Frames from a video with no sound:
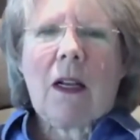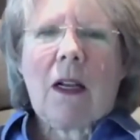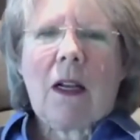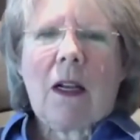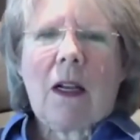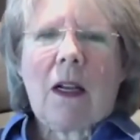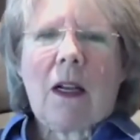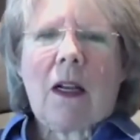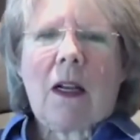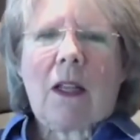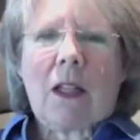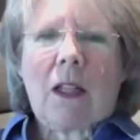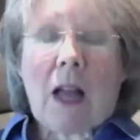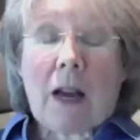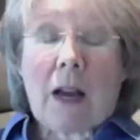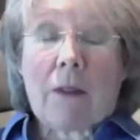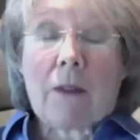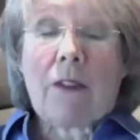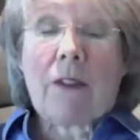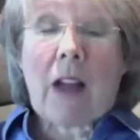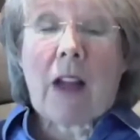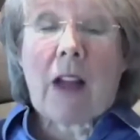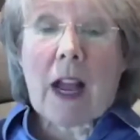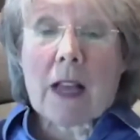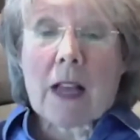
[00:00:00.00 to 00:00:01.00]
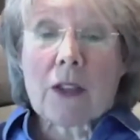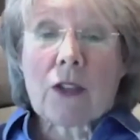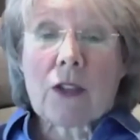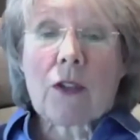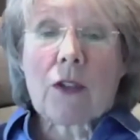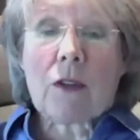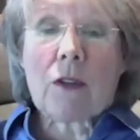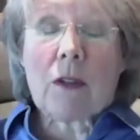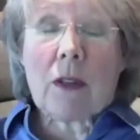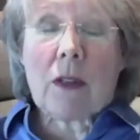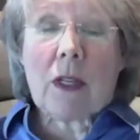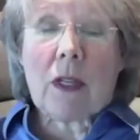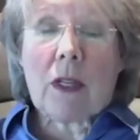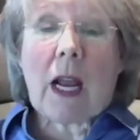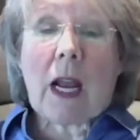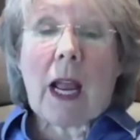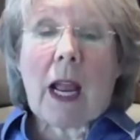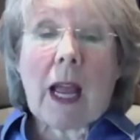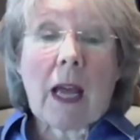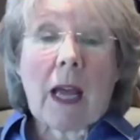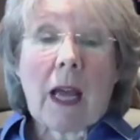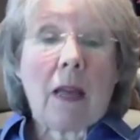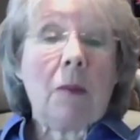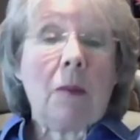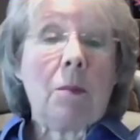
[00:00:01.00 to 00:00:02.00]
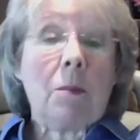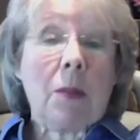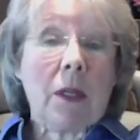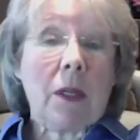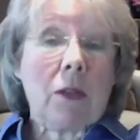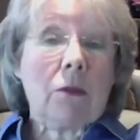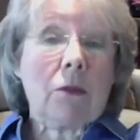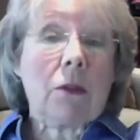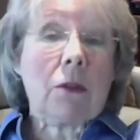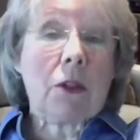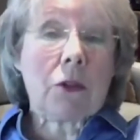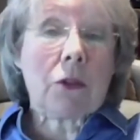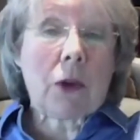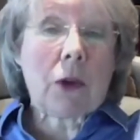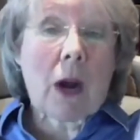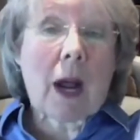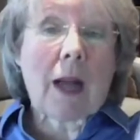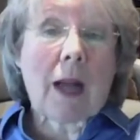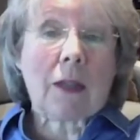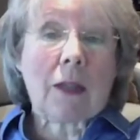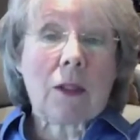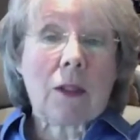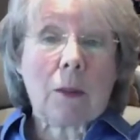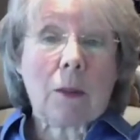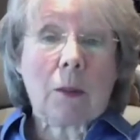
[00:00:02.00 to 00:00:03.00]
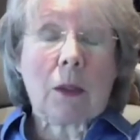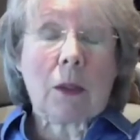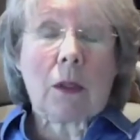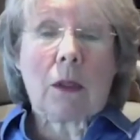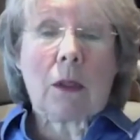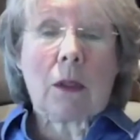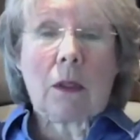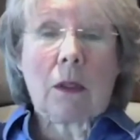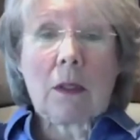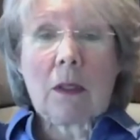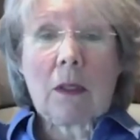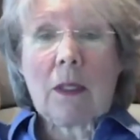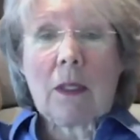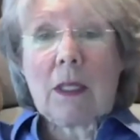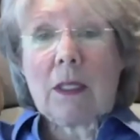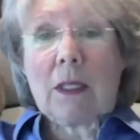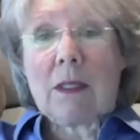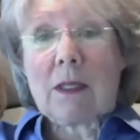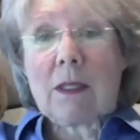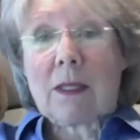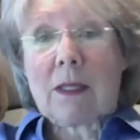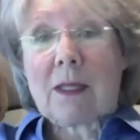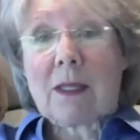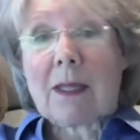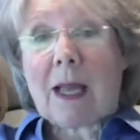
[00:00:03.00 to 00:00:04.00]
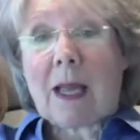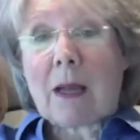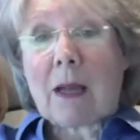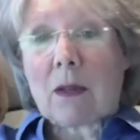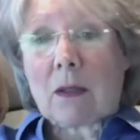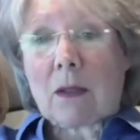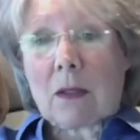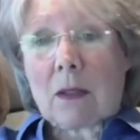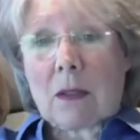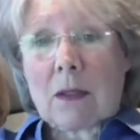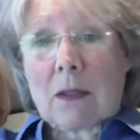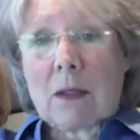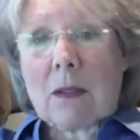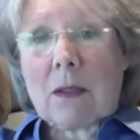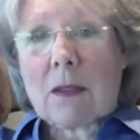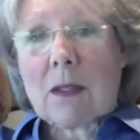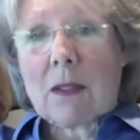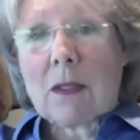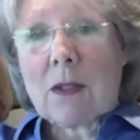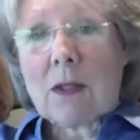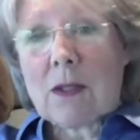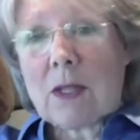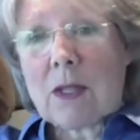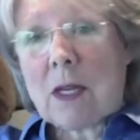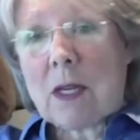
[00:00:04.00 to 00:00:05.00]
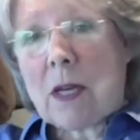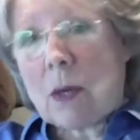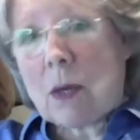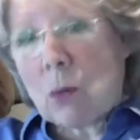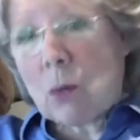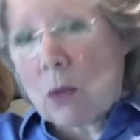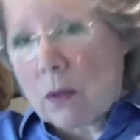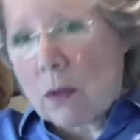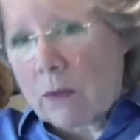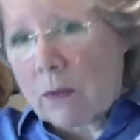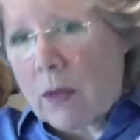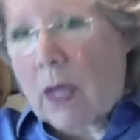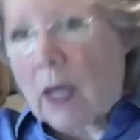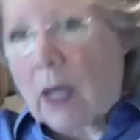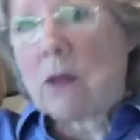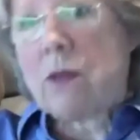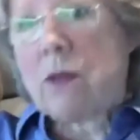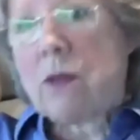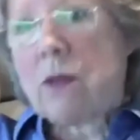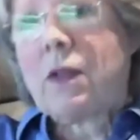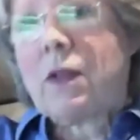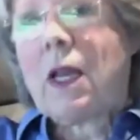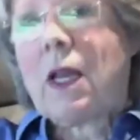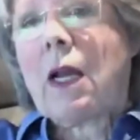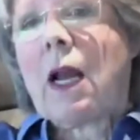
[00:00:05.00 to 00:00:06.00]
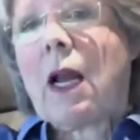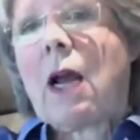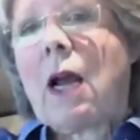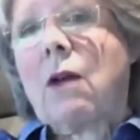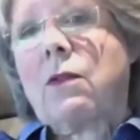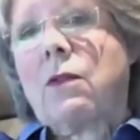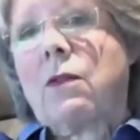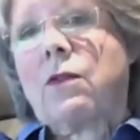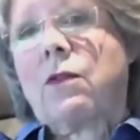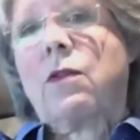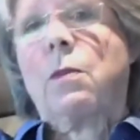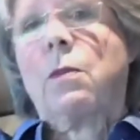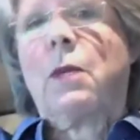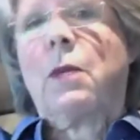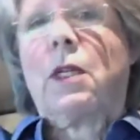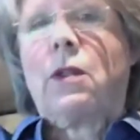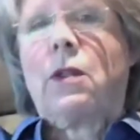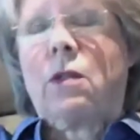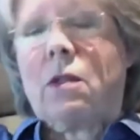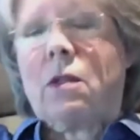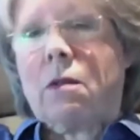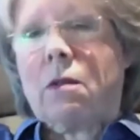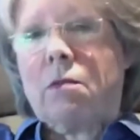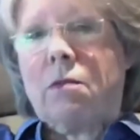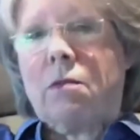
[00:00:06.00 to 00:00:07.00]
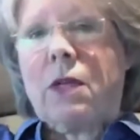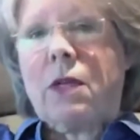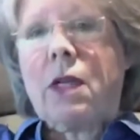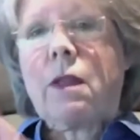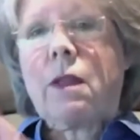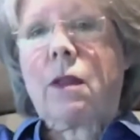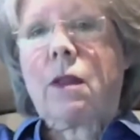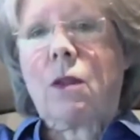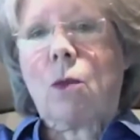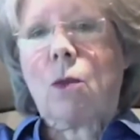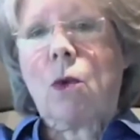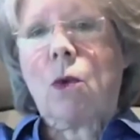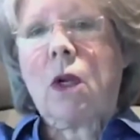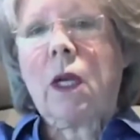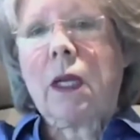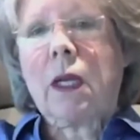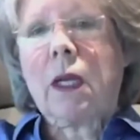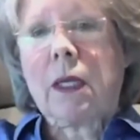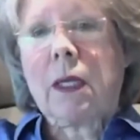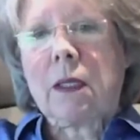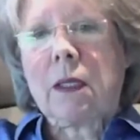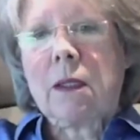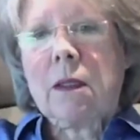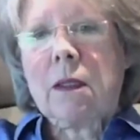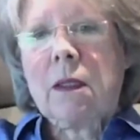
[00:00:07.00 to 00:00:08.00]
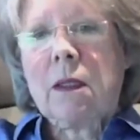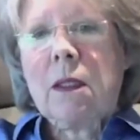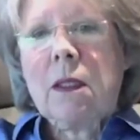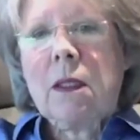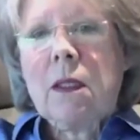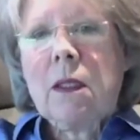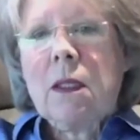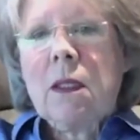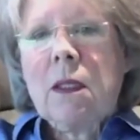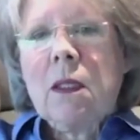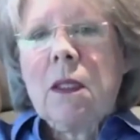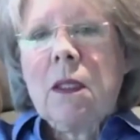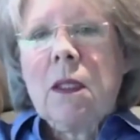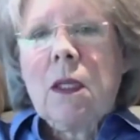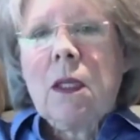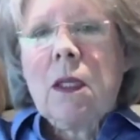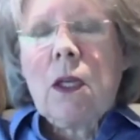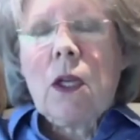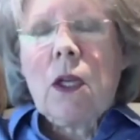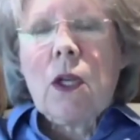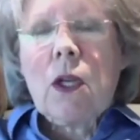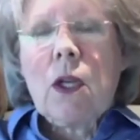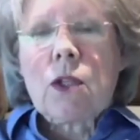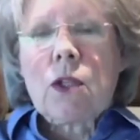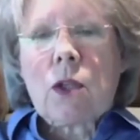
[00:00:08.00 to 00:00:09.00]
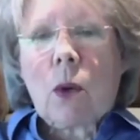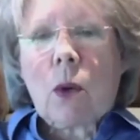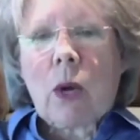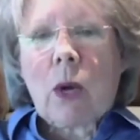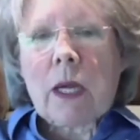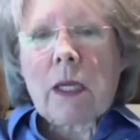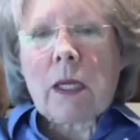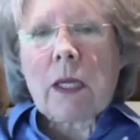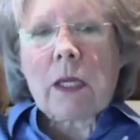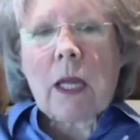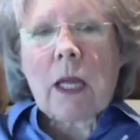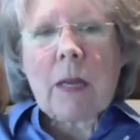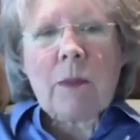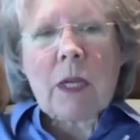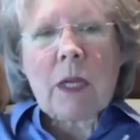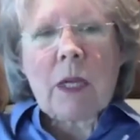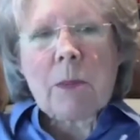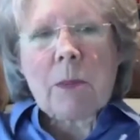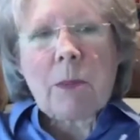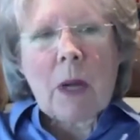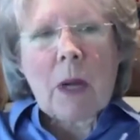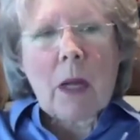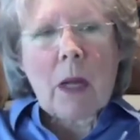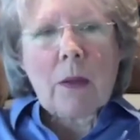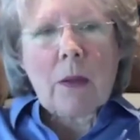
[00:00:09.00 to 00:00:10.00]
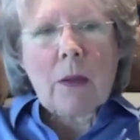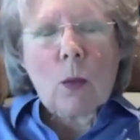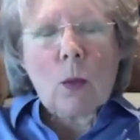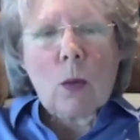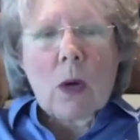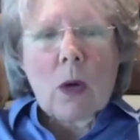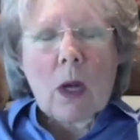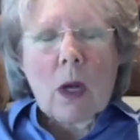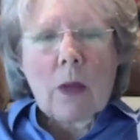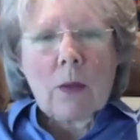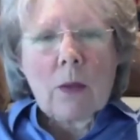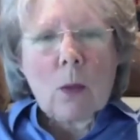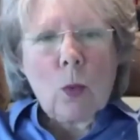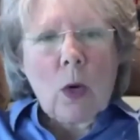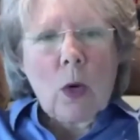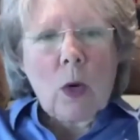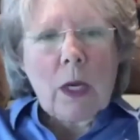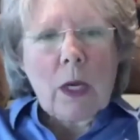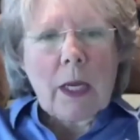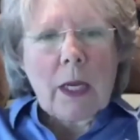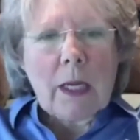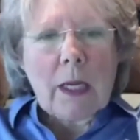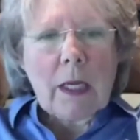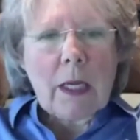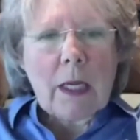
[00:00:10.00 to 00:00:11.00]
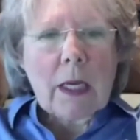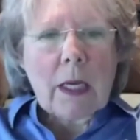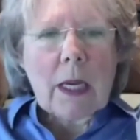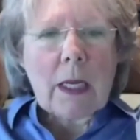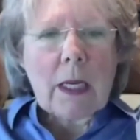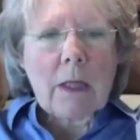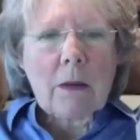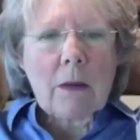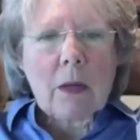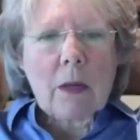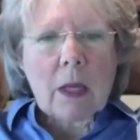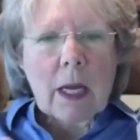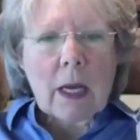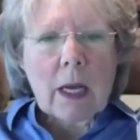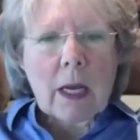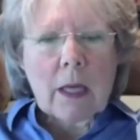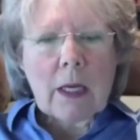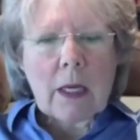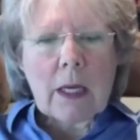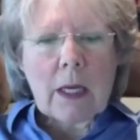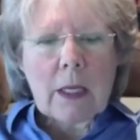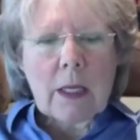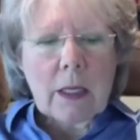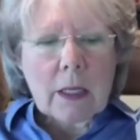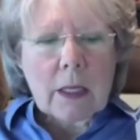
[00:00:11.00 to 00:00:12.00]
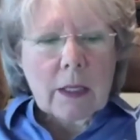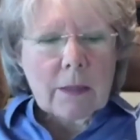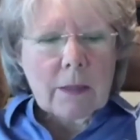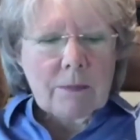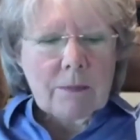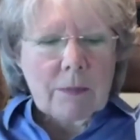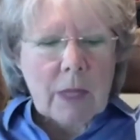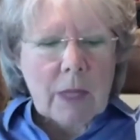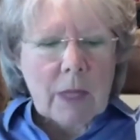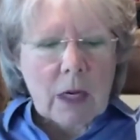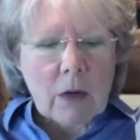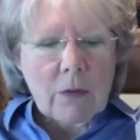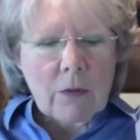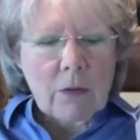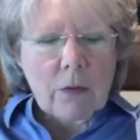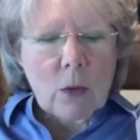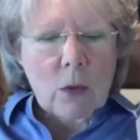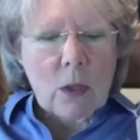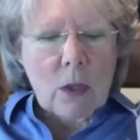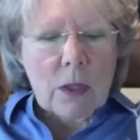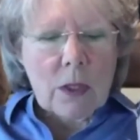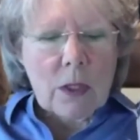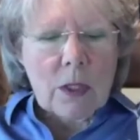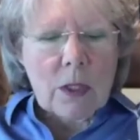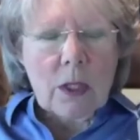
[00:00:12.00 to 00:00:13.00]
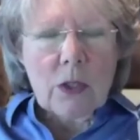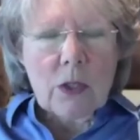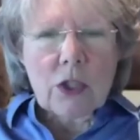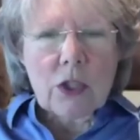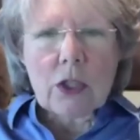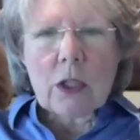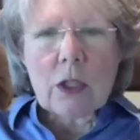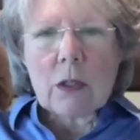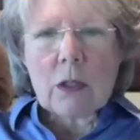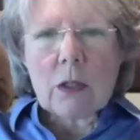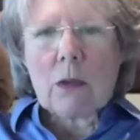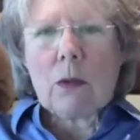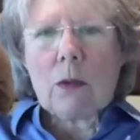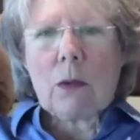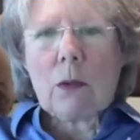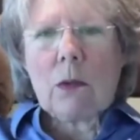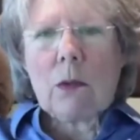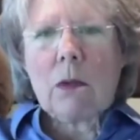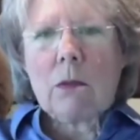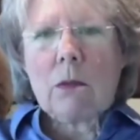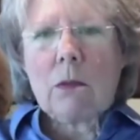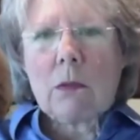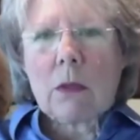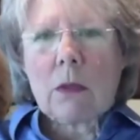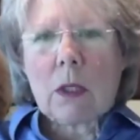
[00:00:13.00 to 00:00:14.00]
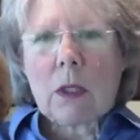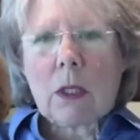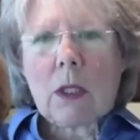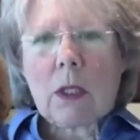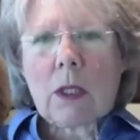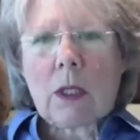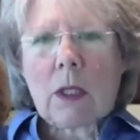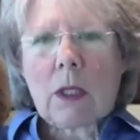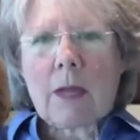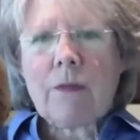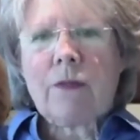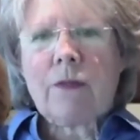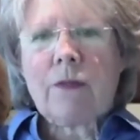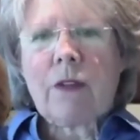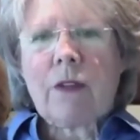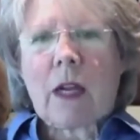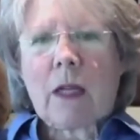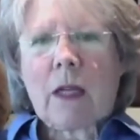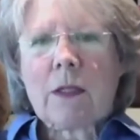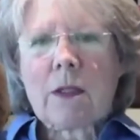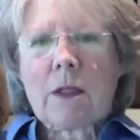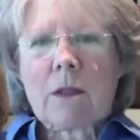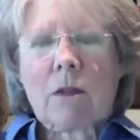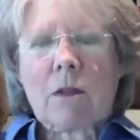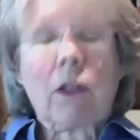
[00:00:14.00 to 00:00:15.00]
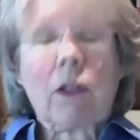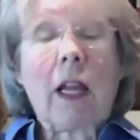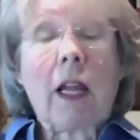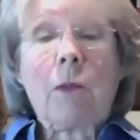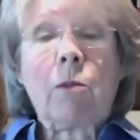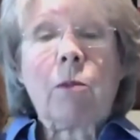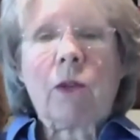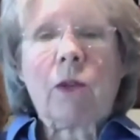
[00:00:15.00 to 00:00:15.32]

a lot faster than had it been a retractable and settled, because then I would have had to get out from underneath the wing. So I climbed up on the wing, and I had a Air Force issue life vest, the life